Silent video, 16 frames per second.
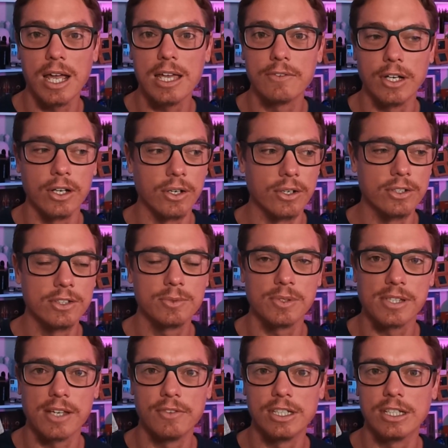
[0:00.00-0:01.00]
ever owned,
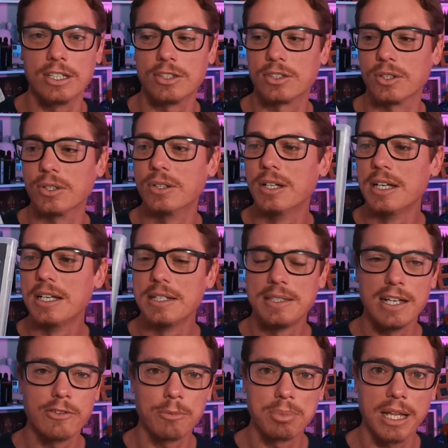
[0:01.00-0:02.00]
was Heavy Gear 2.
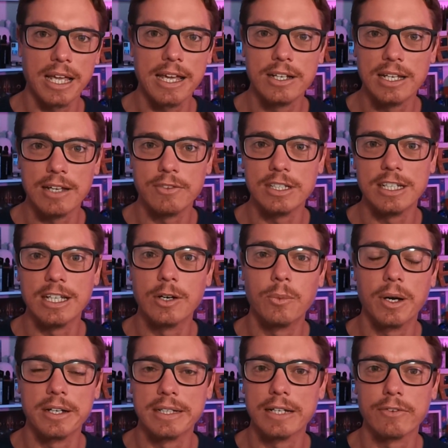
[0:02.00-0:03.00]
Never played Heavy Gear
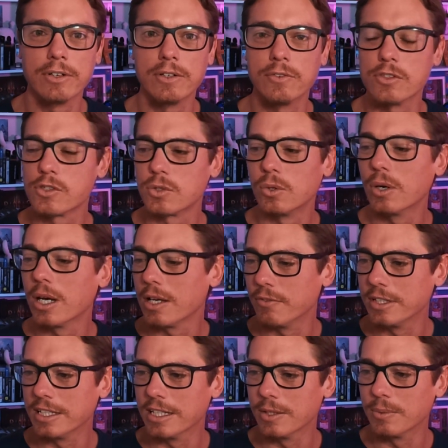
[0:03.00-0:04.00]
1, never even saw
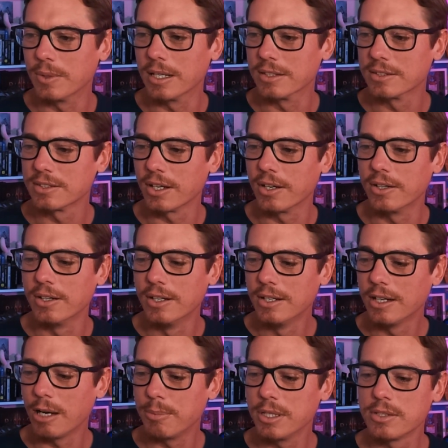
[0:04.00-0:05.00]
Heavy Gear 1. So
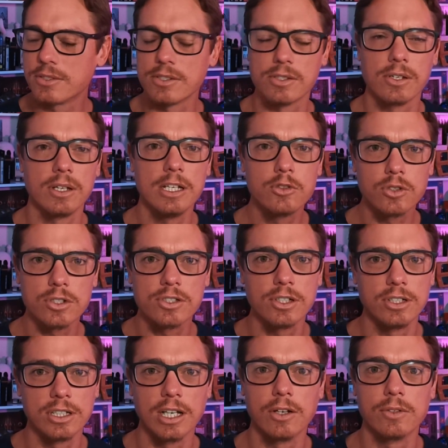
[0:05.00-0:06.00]
I'd be
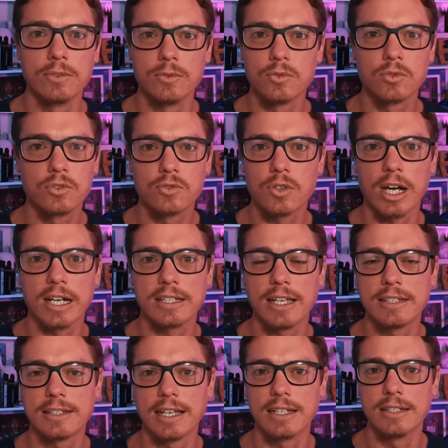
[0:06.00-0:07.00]
interested to go and track
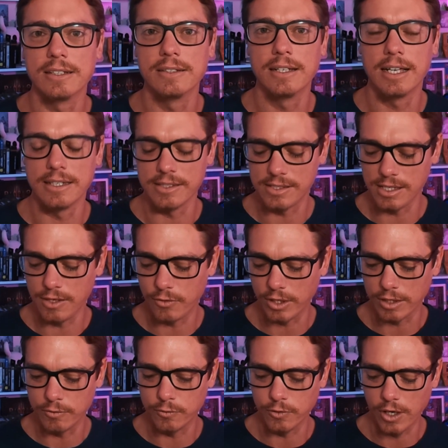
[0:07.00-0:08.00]
that down and see if I
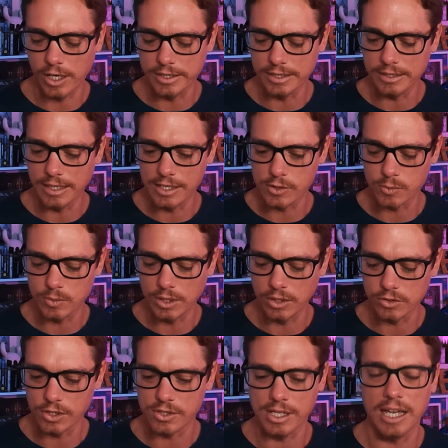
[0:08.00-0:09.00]
can find it as
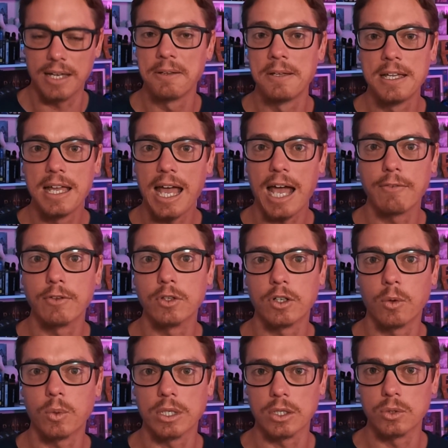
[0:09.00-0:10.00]
well, just to have a look
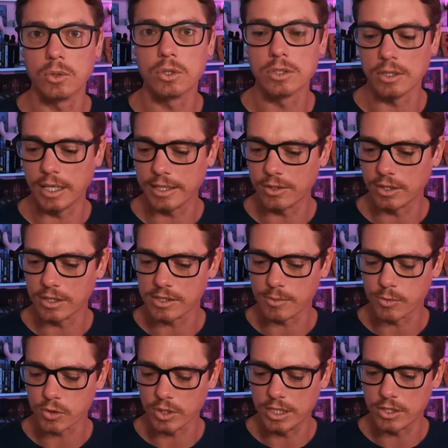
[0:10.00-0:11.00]
at what it looked like, look at
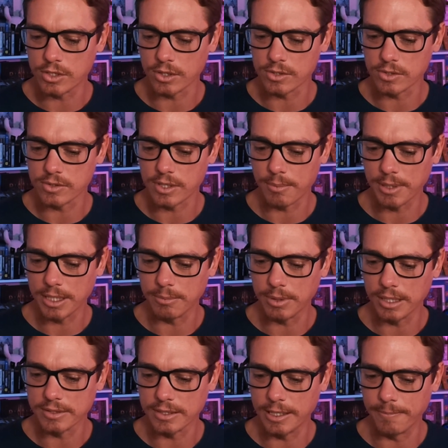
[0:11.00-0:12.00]
some screenshots or something.
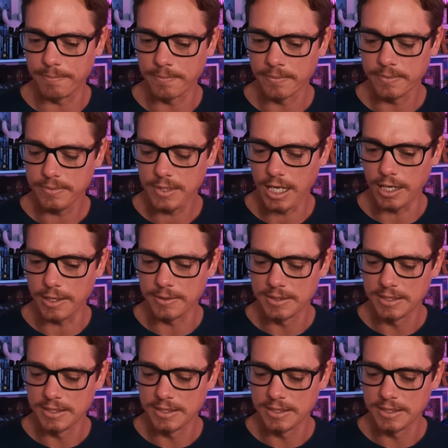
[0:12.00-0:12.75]
But yeah,